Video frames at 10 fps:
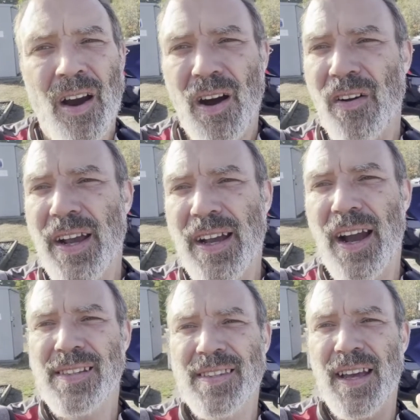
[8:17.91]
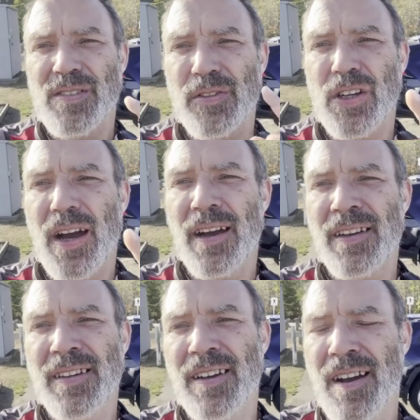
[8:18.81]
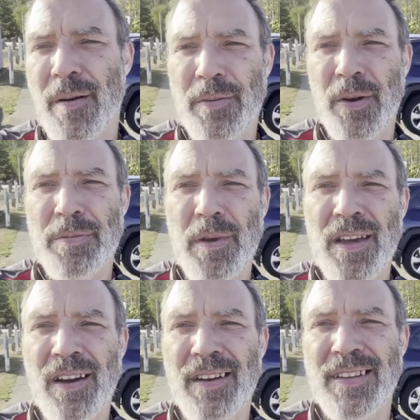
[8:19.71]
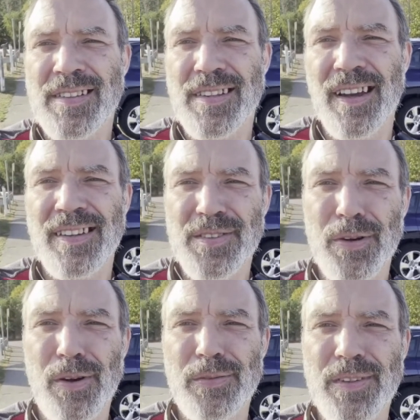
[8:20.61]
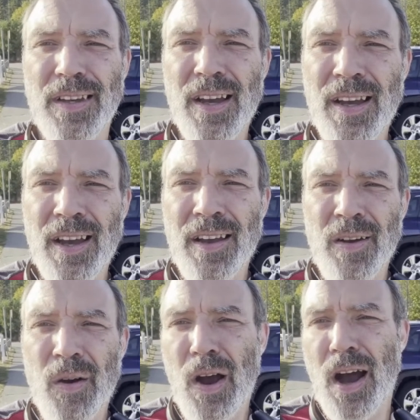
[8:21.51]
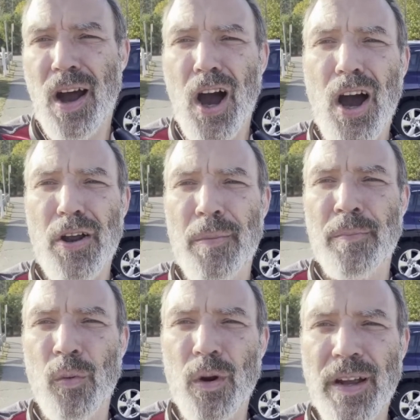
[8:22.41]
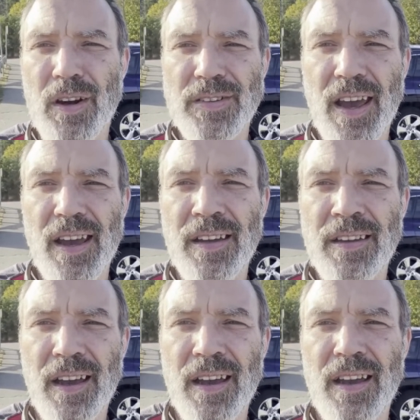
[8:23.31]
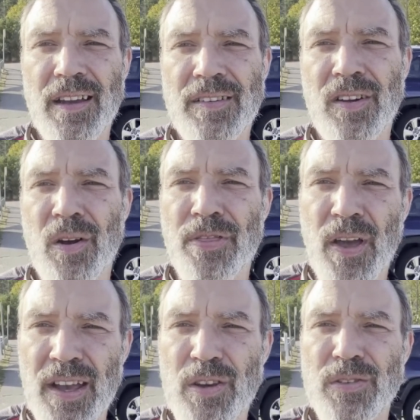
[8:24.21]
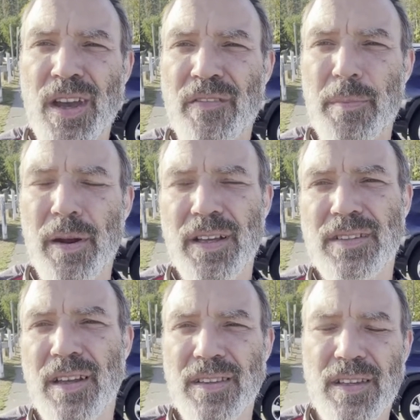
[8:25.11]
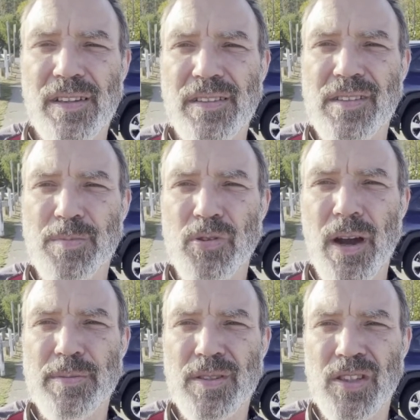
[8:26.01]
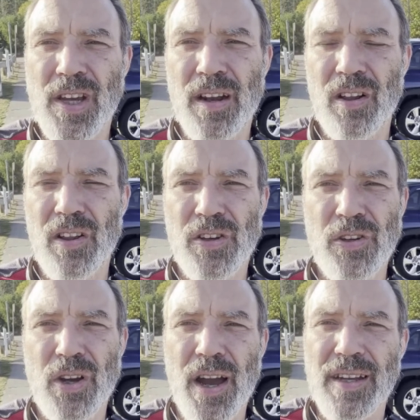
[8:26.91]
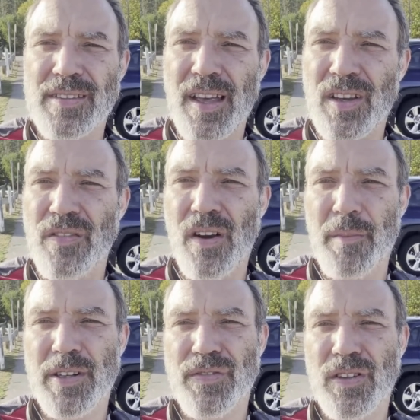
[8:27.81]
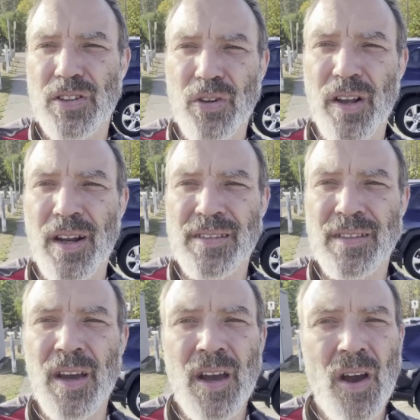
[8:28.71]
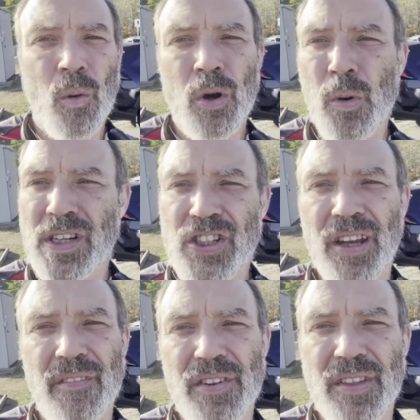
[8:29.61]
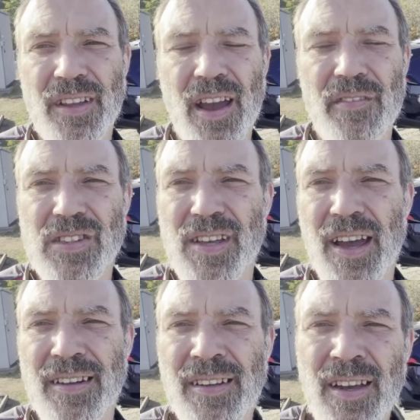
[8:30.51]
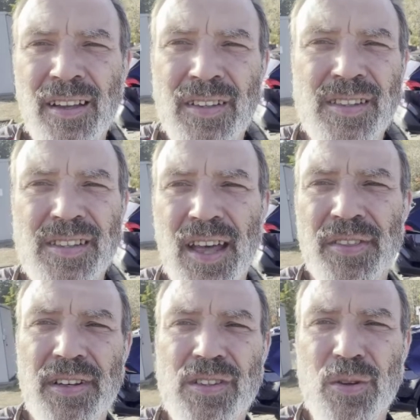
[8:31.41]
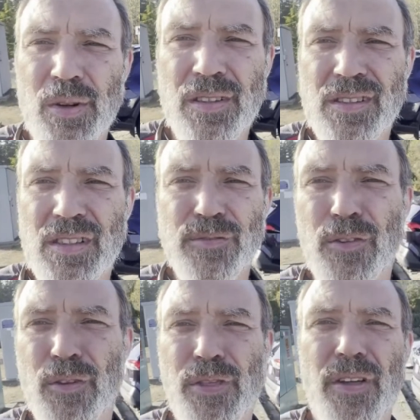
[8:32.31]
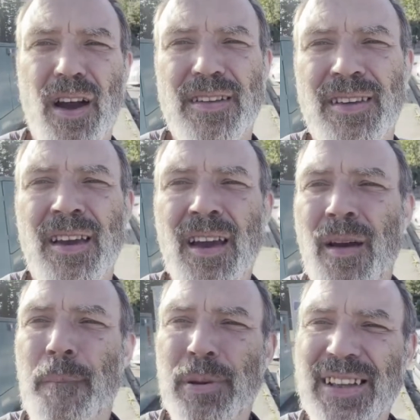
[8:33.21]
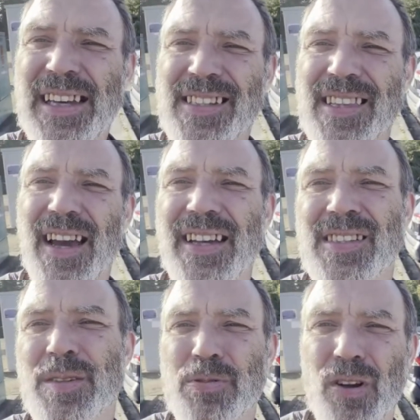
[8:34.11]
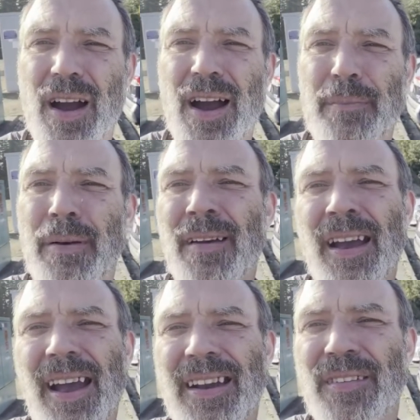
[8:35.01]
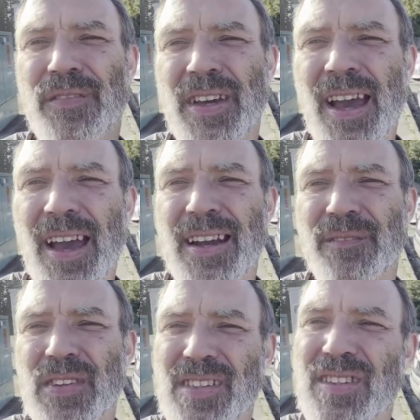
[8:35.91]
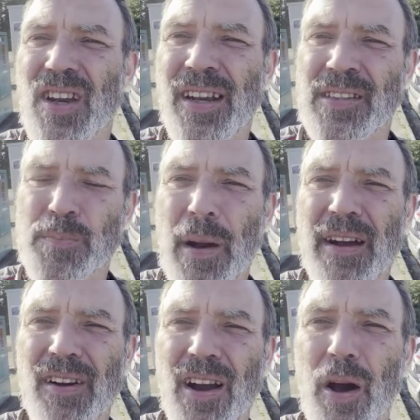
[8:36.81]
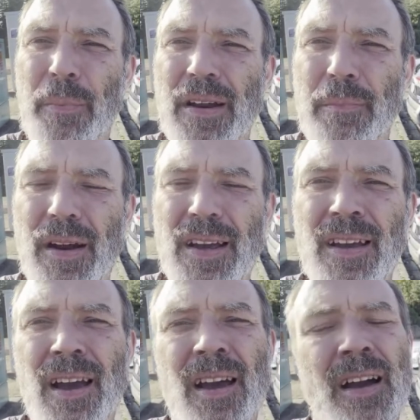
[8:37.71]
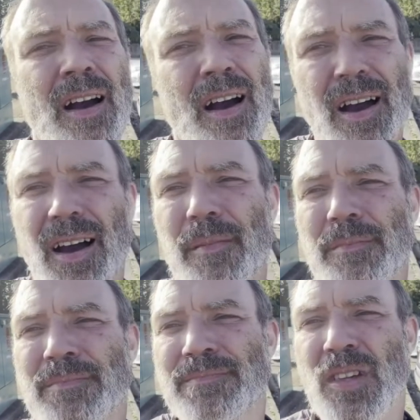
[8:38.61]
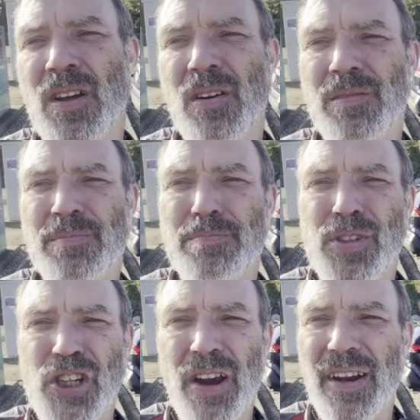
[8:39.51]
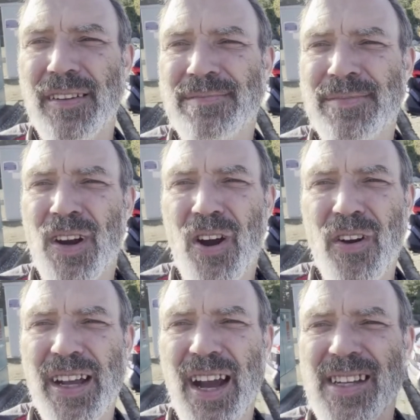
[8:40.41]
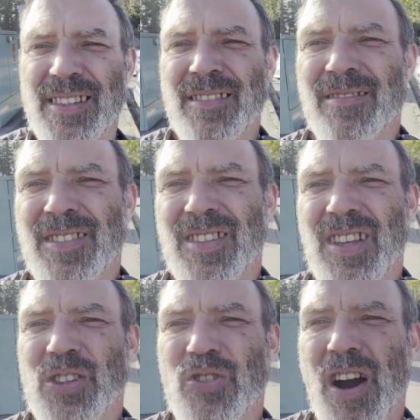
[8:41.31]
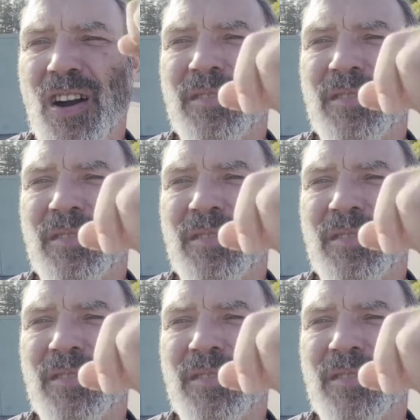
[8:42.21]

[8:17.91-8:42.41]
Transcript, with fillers: All right, guys, thanks for uh, coming with me on this uh, sort of uh, autumn workout day. And, you know, thank you to everybody to, that subscribes to the channel, all the new guys. Thank you very much for joining us. We're questioning everything they ever said. This is Anthony Stewart. This is Food for Thought. Please like and subscribe. And if you can, if this is going to inspire or help anybody, um, you know, share it. All right, guys, stay strong.